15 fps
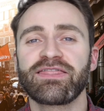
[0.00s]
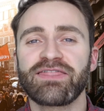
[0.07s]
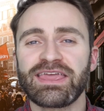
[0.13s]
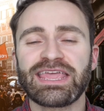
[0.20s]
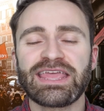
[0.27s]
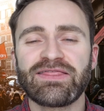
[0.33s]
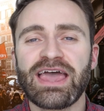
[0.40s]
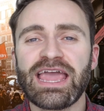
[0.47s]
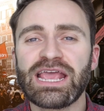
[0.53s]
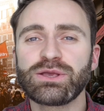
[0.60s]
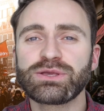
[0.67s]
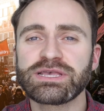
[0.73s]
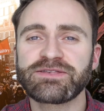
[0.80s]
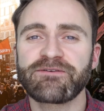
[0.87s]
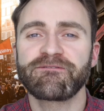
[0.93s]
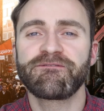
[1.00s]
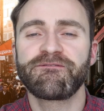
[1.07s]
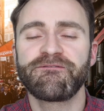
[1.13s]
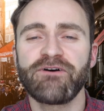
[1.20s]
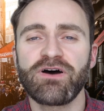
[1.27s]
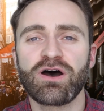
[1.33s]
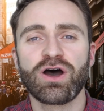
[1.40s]
Thinking there, he uses
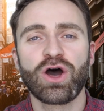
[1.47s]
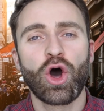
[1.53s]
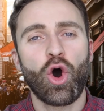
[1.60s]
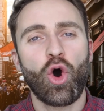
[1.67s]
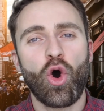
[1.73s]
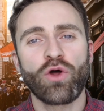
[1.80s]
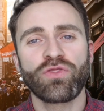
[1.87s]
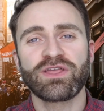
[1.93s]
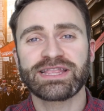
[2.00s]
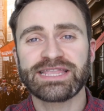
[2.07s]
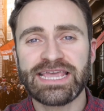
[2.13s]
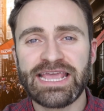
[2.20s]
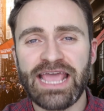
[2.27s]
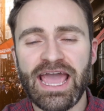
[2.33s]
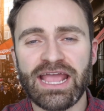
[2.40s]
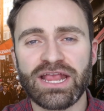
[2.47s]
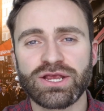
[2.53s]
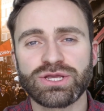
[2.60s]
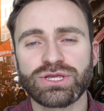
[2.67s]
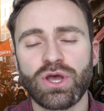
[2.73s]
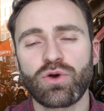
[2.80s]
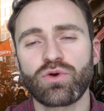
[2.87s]
F on the T
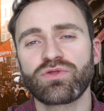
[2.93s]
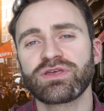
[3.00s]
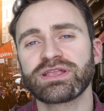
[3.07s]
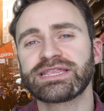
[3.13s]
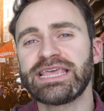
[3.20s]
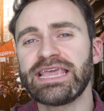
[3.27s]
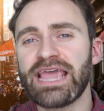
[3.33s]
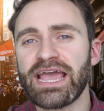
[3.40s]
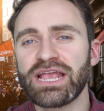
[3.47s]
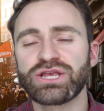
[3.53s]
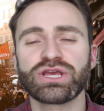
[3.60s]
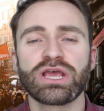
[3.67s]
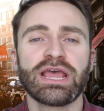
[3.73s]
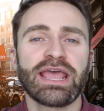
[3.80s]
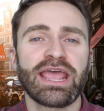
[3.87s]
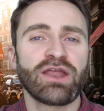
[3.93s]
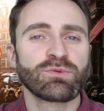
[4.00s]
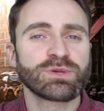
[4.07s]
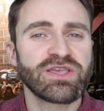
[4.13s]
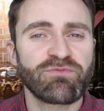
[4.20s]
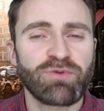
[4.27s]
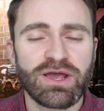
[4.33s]
H. So the T H in
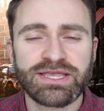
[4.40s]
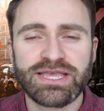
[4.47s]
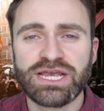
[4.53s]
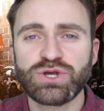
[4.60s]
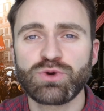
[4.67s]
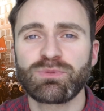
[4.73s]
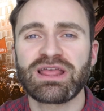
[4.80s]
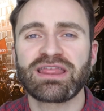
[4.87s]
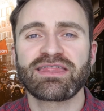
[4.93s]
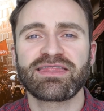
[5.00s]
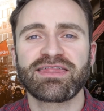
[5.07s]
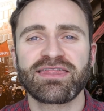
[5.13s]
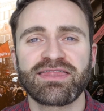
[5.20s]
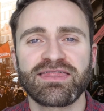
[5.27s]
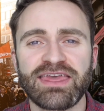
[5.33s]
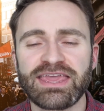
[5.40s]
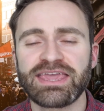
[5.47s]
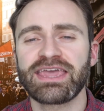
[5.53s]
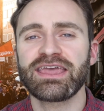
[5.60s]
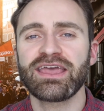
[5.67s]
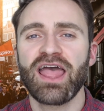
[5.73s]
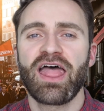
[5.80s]
received pronunciation will be
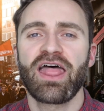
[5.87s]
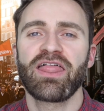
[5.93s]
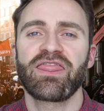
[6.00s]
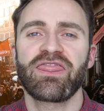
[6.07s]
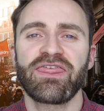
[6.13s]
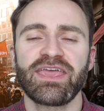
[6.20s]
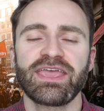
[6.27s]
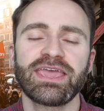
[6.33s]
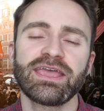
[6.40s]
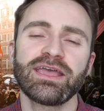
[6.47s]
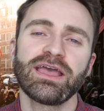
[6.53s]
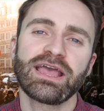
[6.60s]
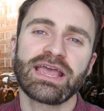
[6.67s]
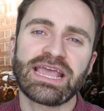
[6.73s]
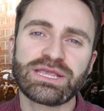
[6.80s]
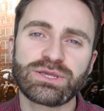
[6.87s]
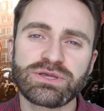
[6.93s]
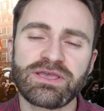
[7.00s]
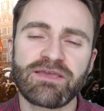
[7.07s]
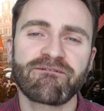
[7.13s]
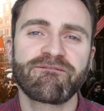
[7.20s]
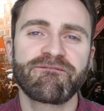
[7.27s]
thinking, thinking. He's
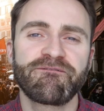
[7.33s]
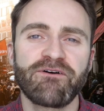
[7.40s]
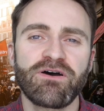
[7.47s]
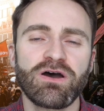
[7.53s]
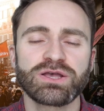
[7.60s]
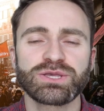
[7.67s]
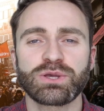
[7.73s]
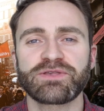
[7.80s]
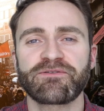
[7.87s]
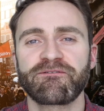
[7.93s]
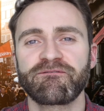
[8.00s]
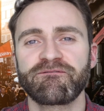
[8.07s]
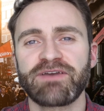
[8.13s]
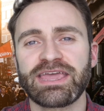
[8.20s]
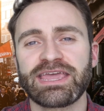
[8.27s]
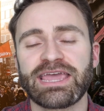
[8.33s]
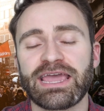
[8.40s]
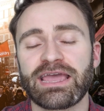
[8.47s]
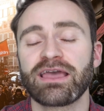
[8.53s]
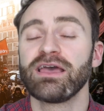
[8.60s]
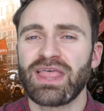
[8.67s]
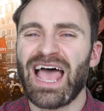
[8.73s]
using F, so it's
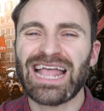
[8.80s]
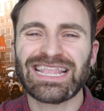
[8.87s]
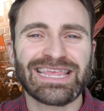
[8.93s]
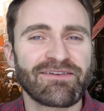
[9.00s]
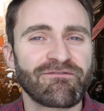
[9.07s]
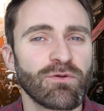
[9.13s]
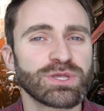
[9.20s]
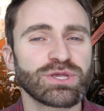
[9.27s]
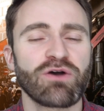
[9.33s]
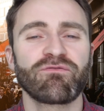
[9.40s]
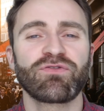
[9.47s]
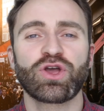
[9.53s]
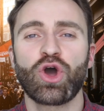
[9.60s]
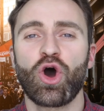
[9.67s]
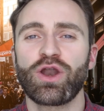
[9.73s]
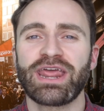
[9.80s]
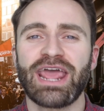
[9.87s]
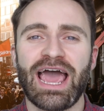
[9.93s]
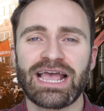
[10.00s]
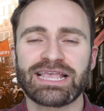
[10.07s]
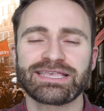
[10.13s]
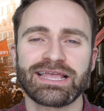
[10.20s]
thinking. That's an influence of the Cockney
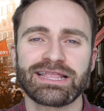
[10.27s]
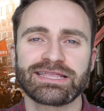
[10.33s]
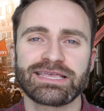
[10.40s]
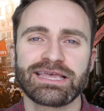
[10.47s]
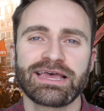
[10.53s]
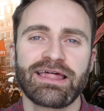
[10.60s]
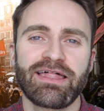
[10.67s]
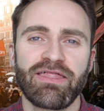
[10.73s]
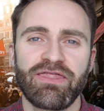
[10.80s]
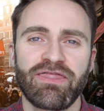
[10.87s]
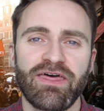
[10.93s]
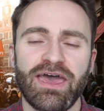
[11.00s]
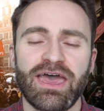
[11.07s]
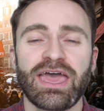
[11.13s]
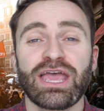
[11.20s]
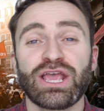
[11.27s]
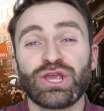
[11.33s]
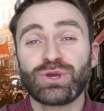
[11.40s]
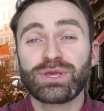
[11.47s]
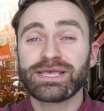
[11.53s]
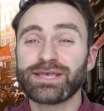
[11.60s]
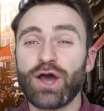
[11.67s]
accent there.
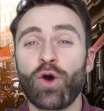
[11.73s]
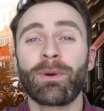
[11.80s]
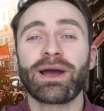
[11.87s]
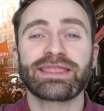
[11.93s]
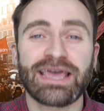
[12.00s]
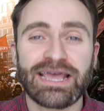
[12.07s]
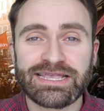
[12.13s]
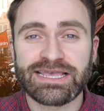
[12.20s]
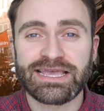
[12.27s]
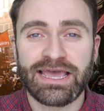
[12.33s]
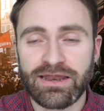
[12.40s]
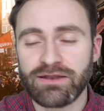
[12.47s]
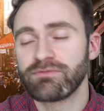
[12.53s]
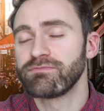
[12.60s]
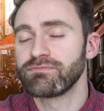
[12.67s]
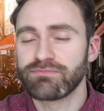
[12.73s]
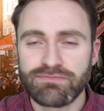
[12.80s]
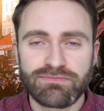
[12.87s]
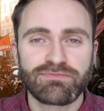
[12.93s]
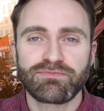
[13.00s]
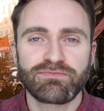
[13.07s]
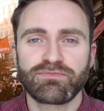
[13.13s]
Uses oh my days again.
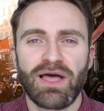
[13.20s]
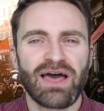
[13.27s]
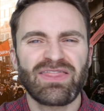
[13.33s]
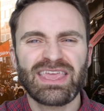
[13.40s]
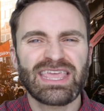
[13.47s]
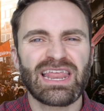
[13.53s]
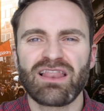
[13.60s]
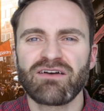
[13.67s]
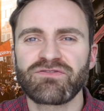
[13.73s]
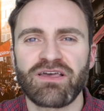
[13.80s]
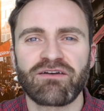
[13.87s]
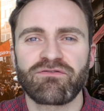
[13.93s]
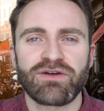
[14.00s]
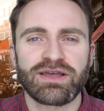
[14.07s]
I think he loves that